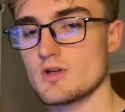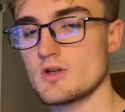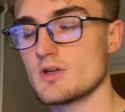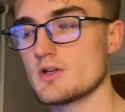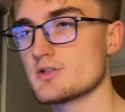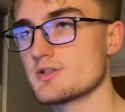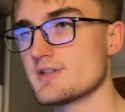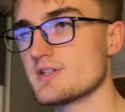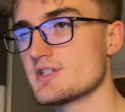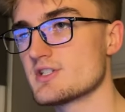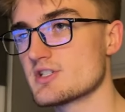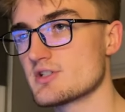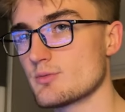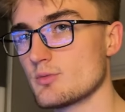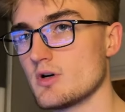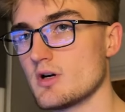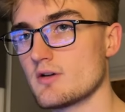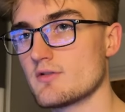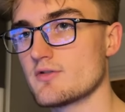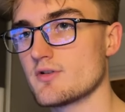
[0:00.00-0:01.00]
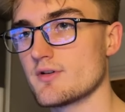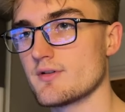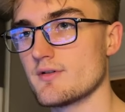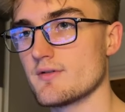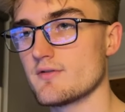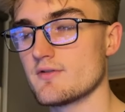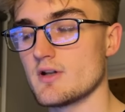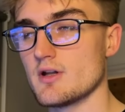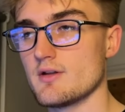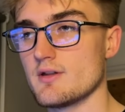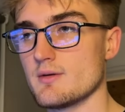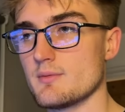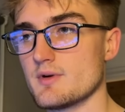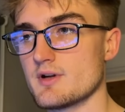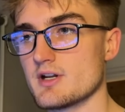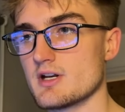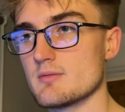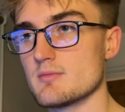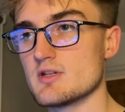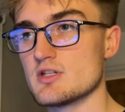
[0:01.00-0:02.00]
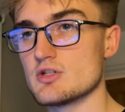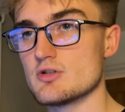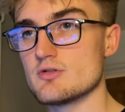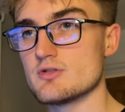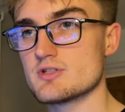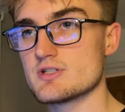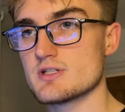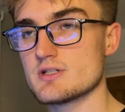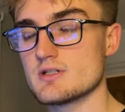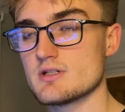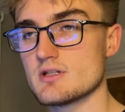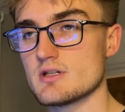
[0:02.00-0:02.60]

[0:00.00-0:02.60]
So this is the workflow that we're going to be using.